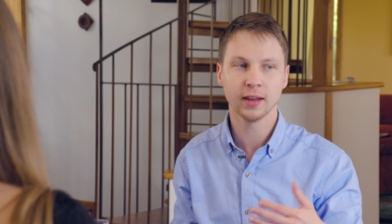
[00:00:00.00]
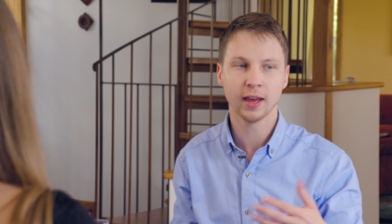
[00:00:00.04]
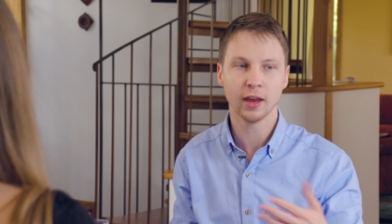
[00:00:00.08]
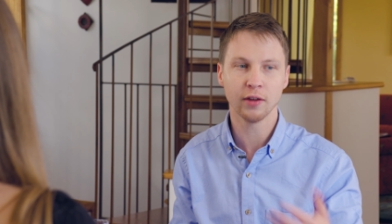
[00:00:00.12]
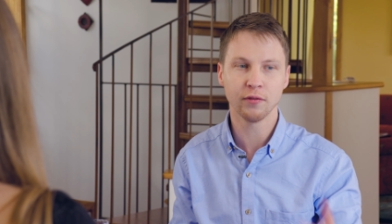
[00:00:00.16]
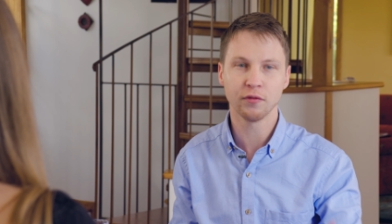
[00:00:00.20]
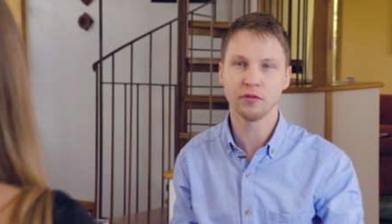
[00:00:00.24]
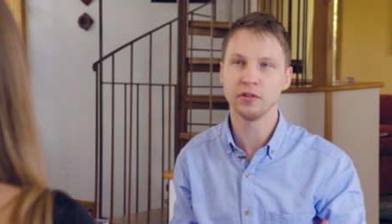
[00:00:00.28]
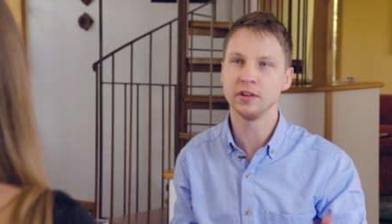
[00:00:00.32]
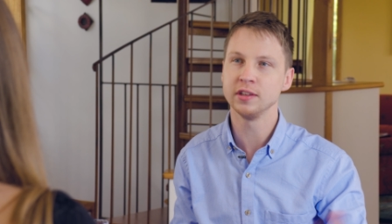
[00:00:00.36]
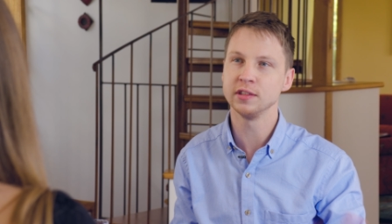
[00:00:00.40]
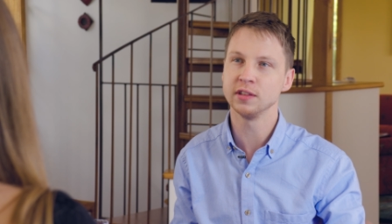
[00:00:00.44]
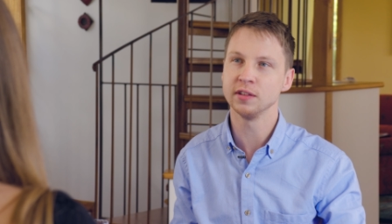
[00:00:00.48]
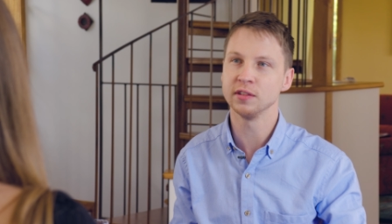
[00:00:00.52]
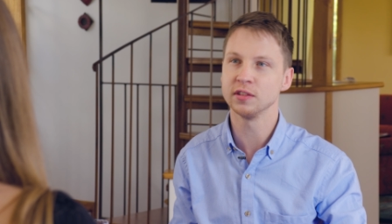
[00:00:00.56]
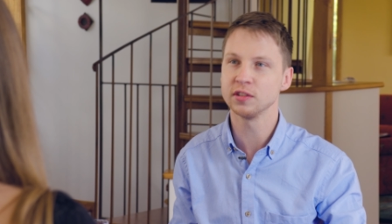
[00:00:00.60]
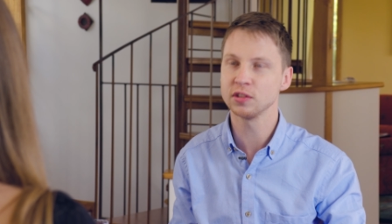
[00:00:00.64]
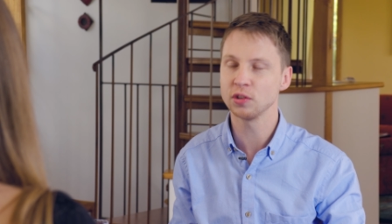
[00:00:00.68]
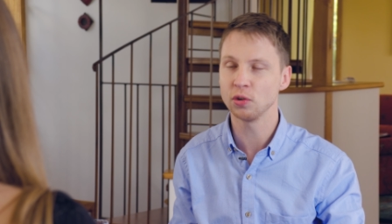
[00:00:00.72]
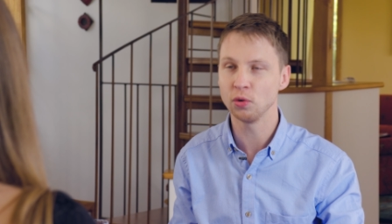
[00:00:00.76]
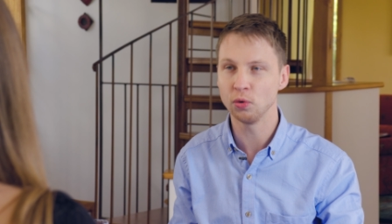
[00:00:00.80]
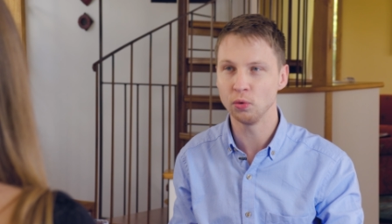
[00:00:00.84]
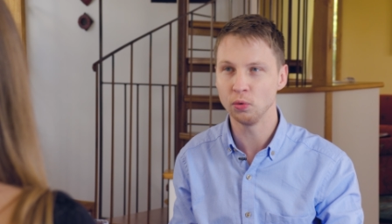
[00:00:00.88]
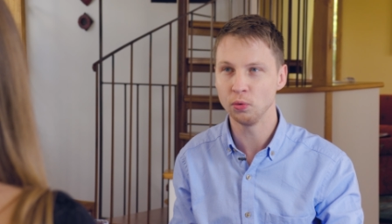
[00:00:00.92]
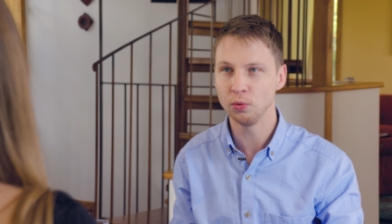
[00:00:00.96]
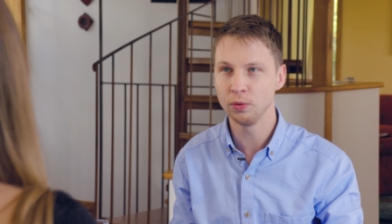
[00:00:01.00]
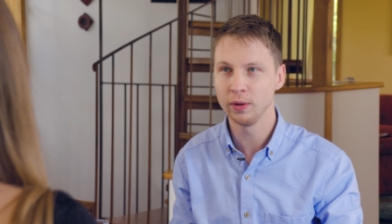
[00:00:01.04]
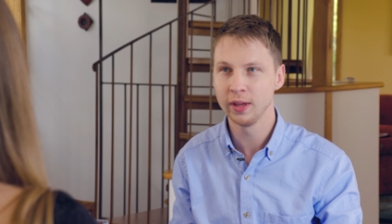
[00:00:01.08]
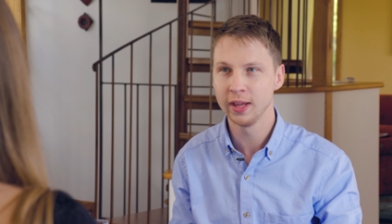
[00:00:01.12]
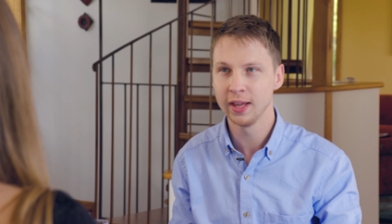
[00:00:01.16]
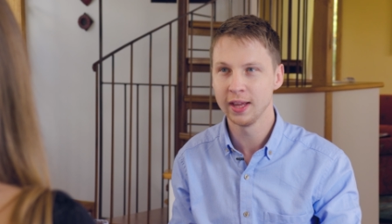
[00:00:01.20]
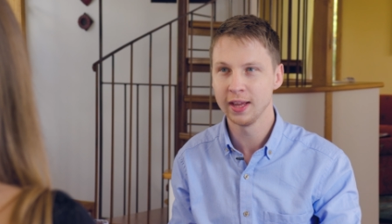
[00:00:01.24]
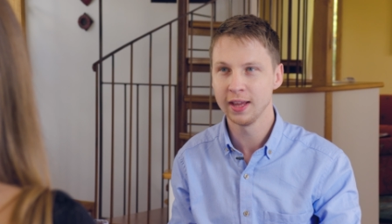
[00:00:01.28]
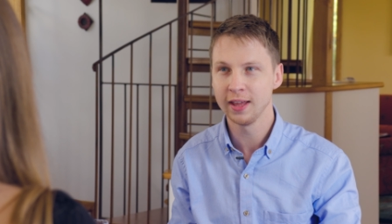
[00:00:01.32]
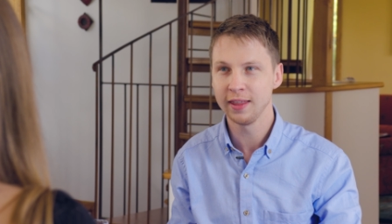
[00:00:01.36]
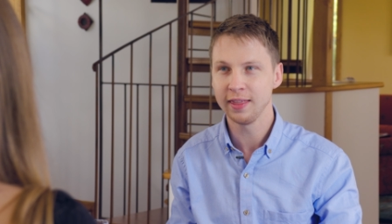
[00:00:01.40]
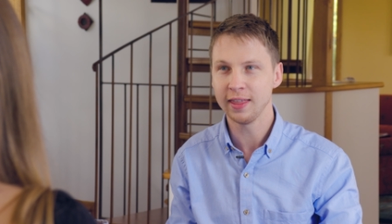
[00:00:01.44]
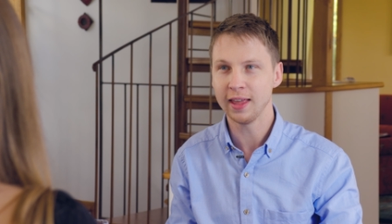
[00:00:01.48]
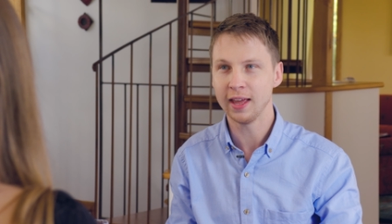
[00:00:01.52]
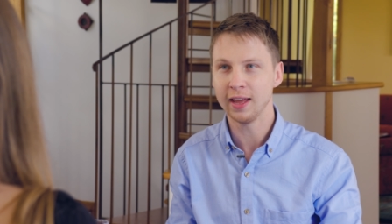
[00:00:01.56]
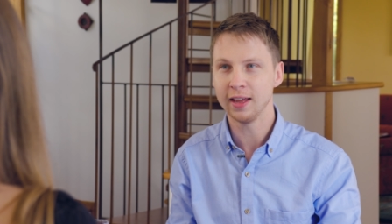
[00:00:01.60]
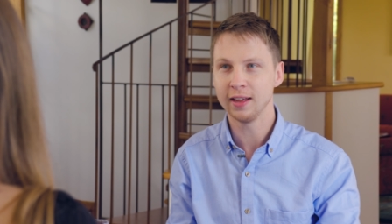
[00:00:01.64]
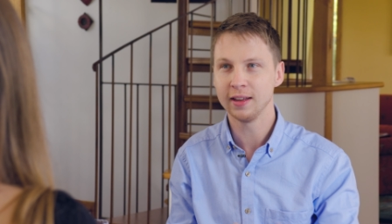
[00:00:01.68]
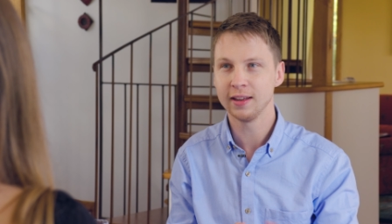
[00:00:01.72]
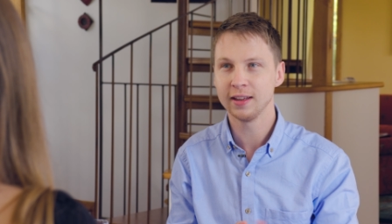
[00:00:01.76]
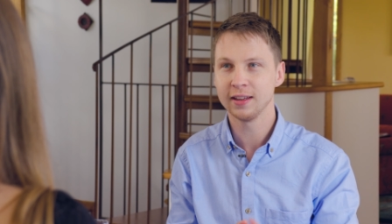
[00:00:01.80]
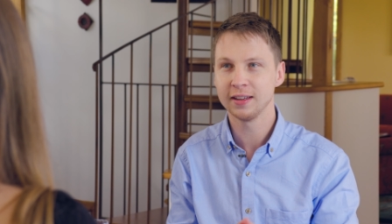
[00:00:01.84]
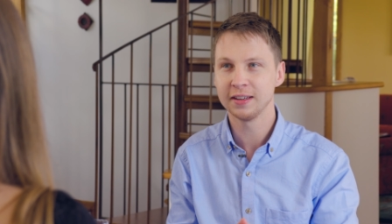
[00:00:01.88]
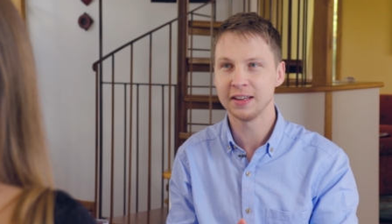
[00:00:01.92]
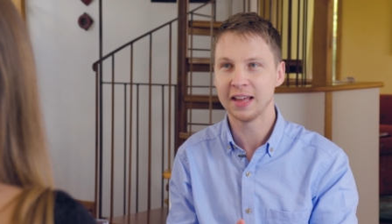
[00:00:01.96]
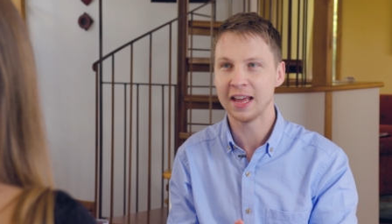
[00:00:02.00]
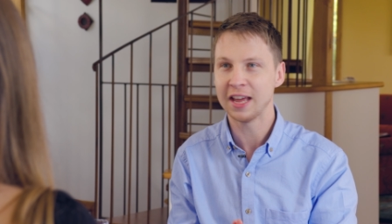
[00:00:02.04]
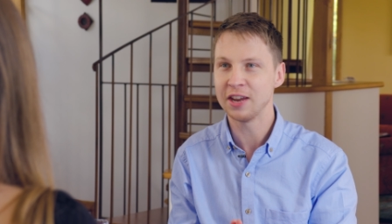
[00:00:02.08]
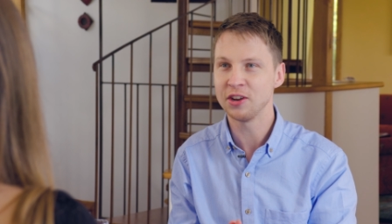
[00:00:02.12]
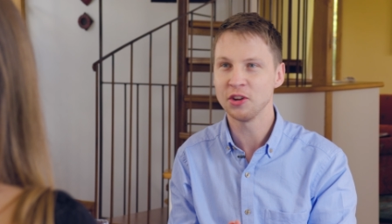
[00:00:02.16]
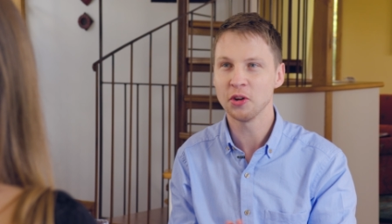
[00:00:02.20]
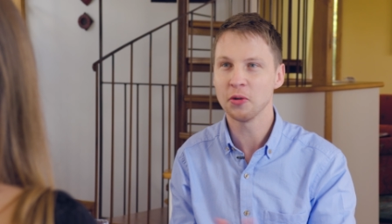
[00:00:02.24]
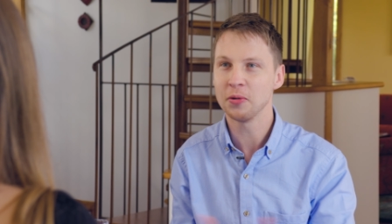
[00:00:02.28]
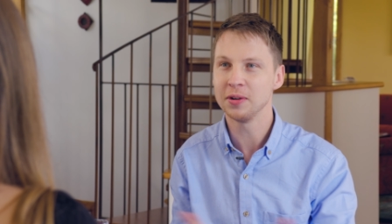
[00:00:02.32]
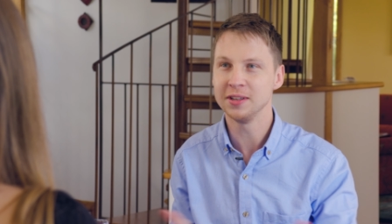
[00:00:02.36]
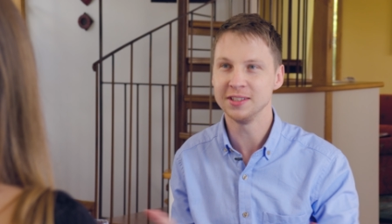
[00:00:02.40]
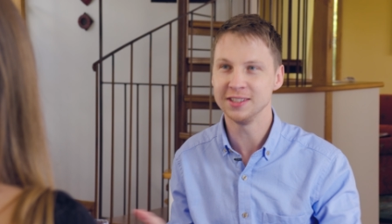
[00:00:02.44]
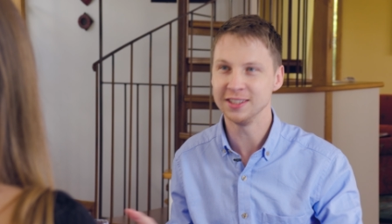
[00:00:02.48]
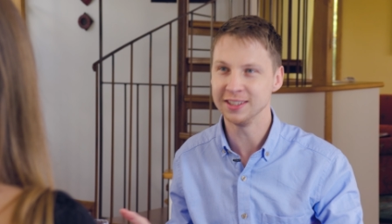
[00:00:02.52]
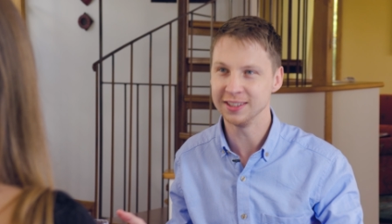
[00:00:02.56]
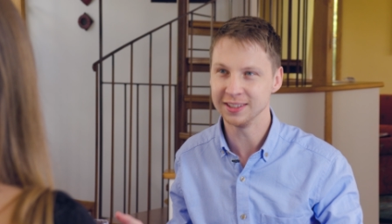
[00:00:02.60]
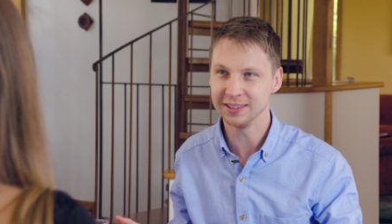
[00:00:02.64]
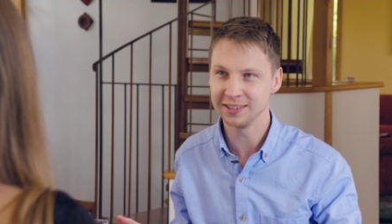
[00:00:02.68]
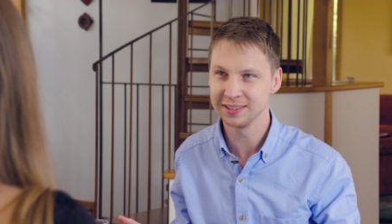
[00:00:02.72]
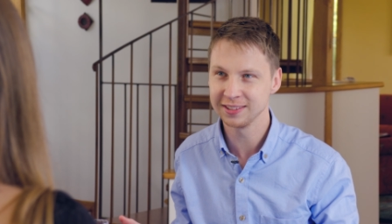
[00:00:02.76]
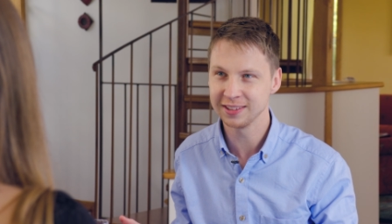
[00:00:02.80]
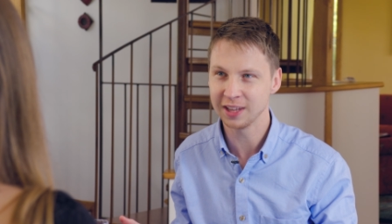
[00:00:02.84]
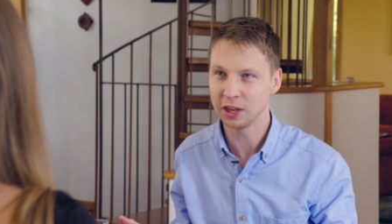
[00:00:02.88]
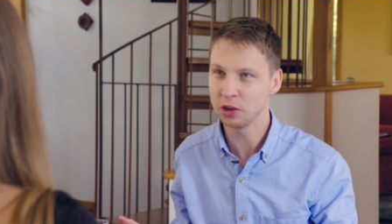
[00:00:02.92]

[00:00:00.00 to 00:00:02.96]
had friends in school mm-hmm. that had no idea.